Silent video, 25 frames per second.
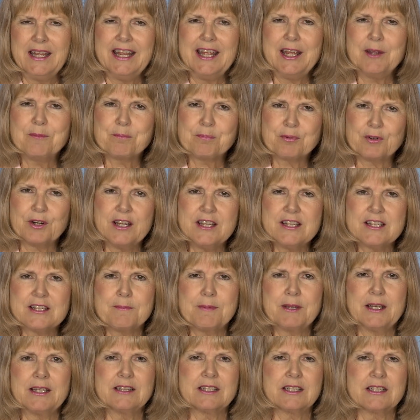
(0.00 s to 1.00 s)
and prays
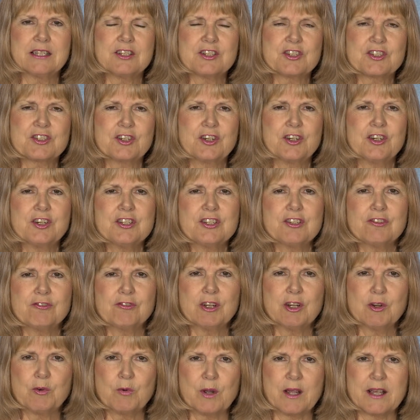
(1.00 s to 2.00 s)
about the concerns and
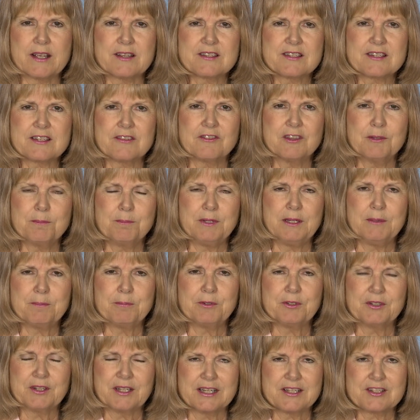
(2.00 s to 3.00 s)
requests of the
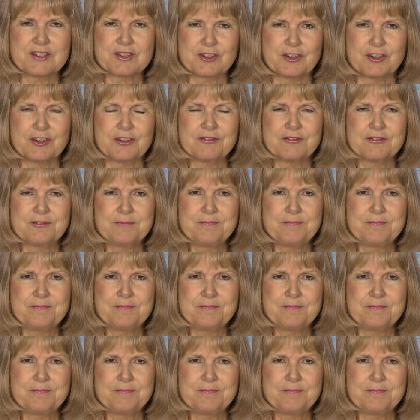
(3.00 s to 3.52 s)
people they serve.